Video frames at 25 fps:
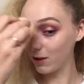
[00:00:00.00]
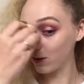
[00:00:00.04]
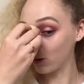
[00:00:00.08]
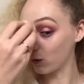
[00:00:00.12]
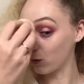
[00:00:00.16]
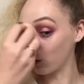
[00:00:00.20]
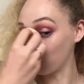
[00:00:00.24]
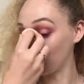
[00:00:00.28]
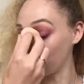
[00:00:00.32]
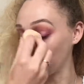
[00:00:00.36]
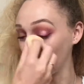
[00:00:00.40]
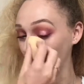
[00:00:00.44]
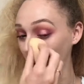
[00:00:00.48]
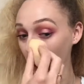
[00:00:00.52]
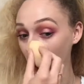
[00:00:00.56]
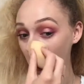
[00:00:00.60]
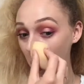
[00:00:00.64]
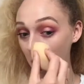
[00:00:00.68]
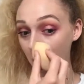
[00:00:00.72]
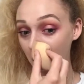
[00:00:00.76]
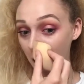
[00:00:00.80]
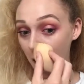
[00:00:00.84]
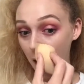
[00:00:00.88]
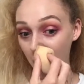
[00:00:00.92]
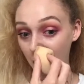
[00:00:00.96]
So
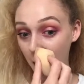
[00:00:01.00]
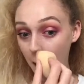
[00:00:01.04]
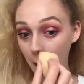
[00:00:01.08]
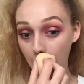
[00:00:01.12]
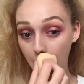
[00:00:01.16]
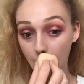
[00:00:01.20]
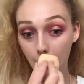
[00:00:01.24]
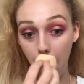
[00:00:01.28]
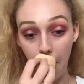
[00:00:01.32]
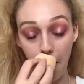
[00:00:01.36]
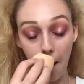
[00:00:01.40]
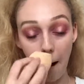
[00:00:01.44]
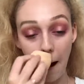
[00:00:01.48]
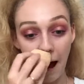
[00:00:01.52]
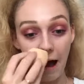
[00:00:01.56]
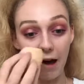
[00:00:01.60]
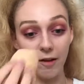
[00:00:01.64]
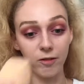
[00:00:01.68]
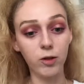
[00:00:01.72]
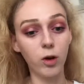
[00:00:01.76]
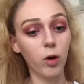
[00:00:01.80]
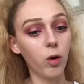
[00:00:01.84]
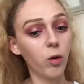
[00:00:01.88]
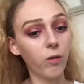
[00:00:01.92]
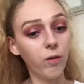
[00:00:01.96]

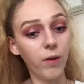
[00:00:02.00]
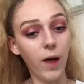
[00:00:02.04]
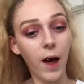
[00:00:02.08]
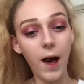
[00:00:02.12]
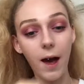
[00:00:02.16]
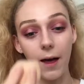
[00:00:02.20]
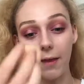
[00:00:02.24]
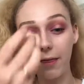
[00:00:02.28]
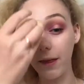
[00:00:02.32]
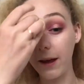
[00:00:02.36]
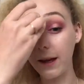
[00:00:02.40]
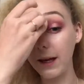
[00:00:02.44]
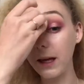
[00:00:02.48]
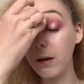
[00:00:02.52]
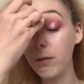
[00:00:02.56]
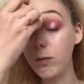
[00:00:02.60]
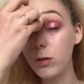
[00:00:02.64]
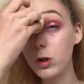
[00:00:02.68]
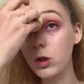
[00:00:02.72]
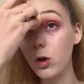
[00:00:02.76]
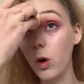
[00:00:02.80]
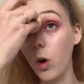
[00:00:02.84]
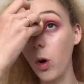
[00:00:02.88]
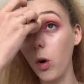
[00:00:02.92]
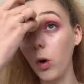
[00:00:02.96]
after all that, I think it
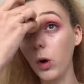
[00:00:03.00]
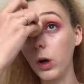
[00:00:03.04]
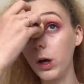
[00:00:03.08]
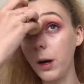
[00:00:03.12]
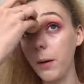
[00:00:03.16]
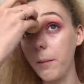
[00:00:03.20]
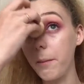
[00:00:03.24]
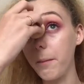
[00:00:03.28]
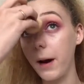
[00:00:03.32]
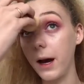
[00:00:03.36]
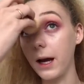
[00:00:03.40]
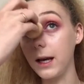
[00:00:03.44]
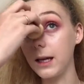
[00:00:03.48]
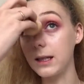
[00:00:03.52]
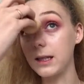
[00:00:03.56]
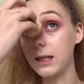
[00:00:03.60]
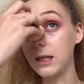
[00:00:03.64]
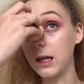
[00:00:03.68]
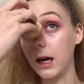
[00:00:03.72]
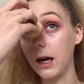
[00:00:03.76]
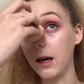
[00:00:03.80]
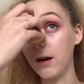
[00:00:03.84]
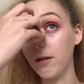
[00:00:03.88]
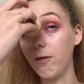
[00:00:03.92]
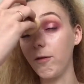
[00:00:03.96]
was on my
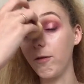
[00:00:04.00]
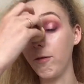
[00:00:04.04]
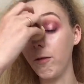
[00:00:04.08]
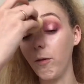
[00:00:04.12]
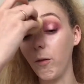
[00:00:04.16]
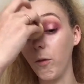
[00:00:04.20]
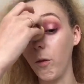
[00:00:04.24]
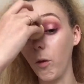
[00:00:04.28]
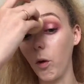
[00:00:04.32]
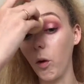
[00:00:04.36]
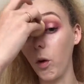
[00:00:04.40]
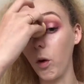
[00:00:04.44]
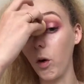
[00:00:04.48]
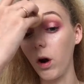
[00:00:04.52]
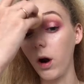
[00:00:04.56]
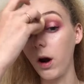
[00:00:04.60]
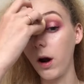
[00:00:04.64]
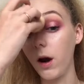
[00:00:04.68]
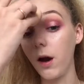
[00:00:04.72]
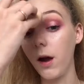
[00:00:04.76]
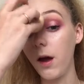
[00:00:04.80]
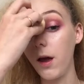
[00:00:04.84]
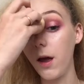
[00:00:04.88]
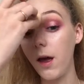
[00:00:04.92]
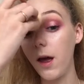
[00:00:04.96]
skin
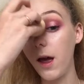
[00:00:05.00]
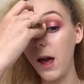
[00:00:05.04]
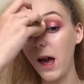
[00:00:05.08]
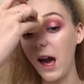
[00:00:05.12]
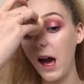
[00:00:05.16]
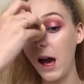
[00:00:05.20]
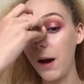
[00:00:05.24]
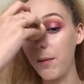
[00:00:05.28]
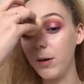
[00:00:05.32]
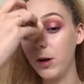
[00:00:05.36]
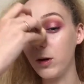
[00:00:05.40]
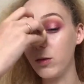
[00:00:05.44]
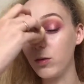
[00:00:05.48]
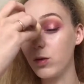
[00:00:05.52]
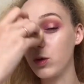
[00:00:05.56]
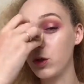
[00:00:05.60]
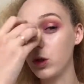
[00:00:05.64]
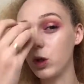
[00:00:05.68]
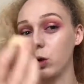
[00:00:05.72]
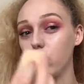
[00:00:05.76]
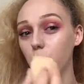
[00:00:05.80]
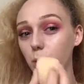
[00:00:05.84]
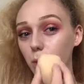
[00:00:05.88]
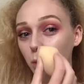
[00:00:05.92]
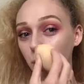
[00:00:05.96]
for
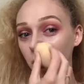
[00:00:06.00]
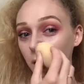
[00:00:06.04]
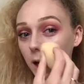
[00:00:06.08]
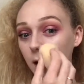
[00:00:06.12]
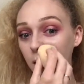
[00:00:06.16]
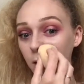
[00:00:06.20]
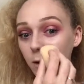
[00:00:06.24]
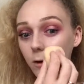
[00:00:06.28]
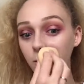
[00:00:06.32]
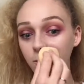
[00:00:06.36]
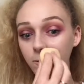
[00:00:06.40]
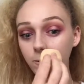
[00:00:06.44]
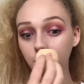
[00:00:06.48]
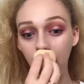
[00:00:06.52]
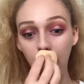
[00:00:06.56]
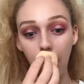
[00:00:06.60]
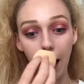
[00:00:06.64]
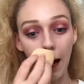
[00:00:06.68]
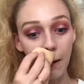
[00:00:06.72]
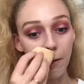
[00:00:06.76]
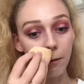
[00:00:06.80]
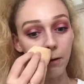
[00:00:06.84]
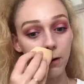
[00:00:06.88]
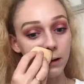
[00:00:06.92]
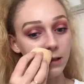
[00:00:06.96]
about 12
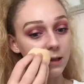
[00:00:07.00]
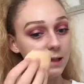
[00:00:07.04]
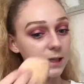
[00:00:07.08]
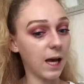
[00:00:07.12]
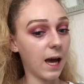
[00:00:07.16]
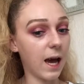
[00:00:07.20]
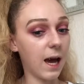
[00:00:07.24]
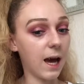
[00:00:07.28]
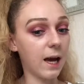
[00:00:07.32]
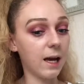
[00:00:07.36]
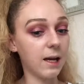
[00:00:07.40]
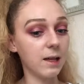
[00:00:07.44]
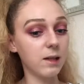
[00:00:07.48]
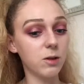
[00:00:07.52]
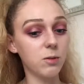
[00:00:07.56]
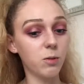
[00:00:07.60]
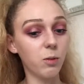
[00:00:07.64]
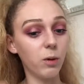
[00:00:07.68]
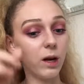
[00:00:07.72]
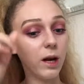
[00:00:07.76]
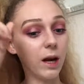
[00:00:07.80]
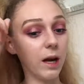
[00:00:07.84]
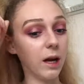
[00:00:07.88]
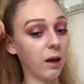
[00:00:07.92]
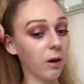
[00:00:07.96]
hours, and
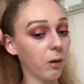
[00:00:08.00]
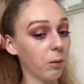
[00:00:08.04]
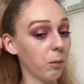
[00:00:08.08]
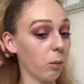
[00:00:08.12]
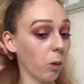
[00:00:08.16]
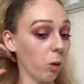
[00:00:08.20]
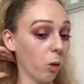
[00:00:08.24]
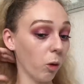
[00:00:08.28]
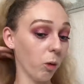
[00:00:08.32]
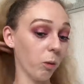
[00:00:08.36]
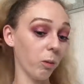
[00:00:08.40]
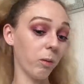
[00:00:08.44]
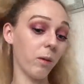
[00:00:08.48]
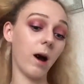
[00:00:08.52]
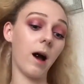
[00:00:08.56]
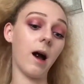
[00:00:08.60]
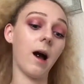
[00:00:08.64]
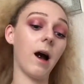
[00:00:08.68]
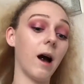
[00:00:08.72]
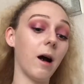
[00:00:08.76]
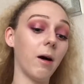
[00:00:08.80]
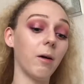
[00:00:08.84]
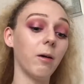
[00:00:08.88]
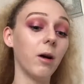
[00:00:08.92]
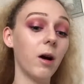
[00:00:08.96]
when I come home
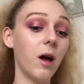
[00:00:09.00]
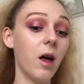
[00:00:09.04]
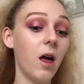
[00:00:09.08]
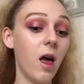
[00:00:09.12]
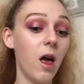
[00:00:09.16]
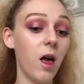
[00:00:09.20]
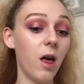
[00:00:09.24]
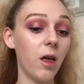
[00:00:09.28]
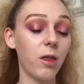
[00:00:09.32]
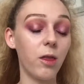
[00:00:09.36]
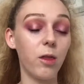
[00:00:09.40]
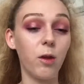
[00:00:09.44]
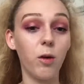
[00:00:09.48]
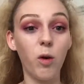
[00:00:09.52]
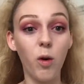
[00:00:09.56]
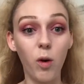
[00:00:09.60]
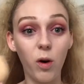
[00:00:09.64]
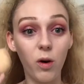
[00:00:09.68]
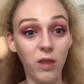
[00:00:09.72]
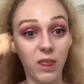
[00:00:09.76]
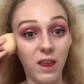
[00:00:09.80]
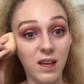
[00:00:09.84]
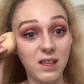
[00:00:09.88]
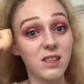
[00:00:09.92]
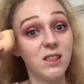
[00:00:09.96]
I thought,
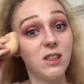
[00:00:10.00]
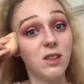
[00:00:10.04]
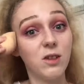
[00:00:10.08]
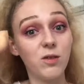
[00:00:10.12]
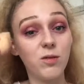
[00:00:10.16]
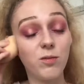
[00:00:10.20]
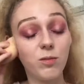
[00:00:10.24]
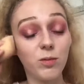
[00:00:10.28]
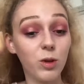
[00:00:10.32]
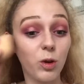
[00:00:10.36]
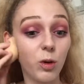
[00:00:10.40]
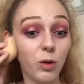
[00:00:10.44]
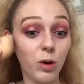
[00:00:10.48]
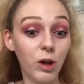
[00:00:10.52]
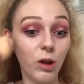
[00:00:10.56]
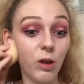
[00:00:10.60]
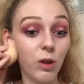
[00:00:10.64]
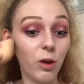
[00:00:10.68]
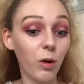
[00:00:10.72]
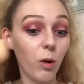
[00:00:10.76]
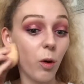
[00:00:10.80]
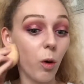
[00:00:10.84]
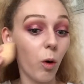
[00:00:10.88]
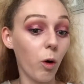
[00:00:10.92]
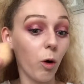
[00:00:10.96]
oh, this is gonna
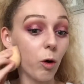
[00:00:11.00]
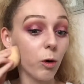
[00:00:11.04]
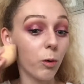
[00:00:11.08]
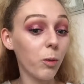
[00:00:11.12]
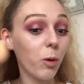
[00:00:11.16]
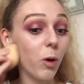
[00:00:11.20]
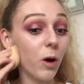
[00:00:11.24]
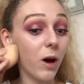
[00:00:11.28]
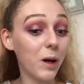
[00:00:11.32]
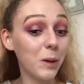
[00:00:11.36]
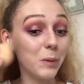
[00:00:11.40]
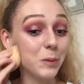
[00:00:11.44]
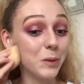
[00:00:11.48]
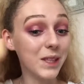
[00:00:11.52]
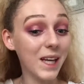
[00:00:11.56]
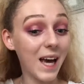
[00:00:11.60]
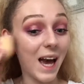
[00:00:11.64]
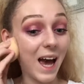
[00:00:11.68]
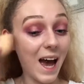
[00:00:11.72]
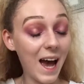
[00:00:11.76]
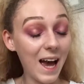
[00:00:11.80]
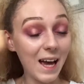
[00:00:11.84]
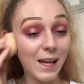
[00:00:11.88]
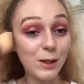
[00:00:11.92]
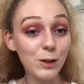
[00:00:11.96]
look horrible, and it was
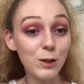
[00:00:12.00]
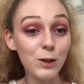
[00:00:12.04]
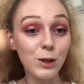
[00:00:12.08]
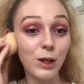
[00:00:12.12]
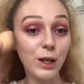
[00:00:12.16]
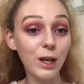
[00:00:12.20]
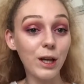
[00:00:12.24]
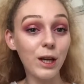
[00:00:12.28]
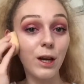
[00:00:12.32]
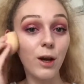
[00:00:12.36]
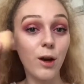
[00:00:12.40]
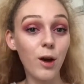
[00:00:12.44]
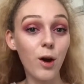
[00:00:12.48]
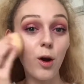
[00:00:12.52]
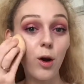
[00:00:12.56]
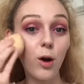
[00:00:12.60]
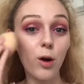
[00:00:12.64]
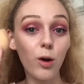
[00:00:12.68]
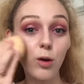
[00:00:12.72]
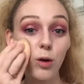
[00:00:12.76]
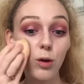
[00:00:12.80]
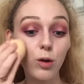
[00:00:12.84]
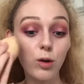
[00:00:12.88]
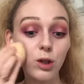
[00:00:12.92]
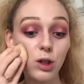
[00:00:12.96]
actually
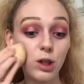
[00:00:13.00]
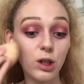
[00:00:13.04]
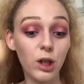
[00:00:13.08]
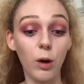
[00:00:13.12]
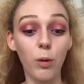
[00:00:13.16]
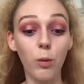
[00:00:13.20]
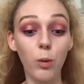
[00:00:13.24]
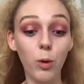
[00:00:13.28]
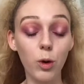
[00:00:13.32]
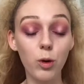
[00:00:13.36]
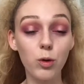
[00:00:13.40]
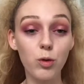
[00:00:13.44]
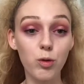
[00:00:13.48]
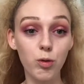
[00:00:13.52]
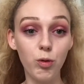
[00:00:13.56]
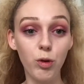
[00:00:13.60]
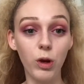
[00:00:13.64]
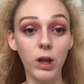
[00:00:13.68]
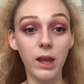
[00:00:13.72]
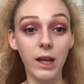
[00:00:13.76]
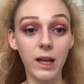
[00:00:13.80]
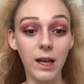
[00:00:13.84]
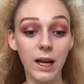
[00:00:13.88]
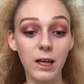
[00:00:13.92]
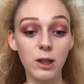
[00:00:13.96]
still looked
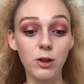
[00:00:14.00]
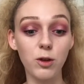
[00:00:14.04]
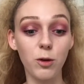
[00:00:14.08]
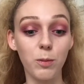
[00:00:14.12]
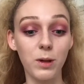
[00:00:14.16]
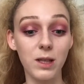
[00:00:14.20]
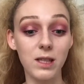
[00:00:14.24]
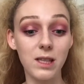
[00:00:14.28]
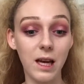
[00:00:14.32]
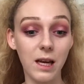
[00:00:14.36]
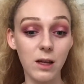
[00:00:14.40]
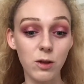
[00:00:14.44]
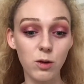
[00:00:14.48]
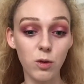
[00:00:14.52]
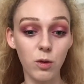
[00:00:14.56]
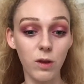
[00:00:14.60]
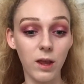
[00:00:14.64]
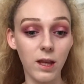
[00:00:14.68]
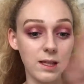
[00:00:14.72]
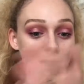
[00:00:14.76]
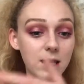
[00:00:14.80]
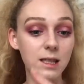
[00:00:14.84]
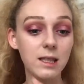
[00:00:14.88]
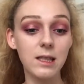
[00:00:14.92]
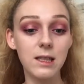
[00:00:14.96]
really nice on my skin. So
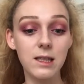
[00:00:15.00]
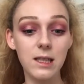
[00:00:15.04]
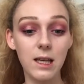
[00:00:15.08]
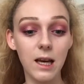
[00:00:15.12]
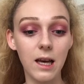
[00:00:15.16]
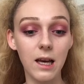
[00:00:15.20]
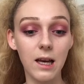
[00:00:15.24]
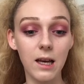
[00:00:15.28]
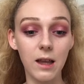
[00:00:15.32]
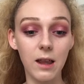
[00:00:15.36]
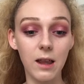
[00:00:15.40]
this is